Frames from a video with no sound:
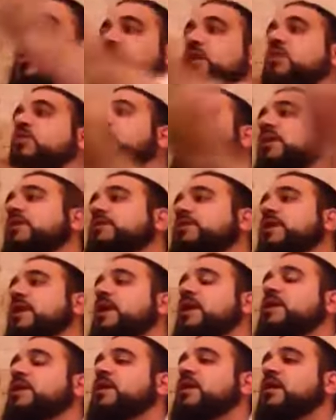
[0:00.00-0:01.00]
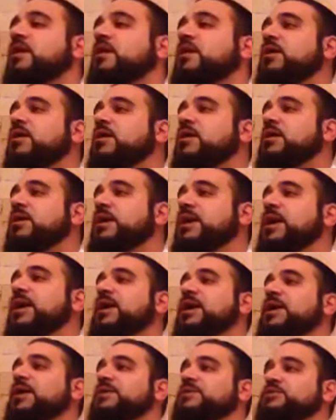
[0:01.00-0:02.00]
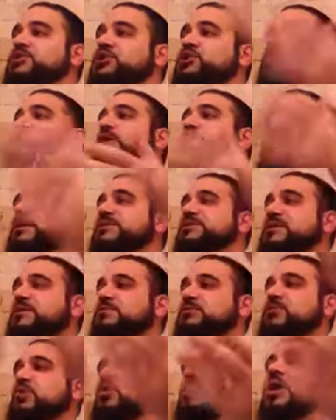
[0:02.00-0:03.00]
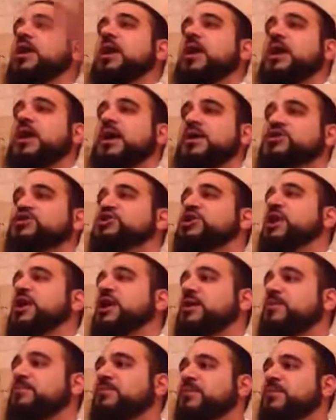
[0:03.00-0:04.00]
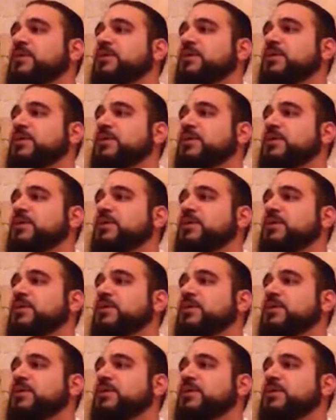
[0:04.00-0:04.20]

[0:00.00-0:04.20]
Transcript: We don't want a kids, Judaism, Torah, Hashem.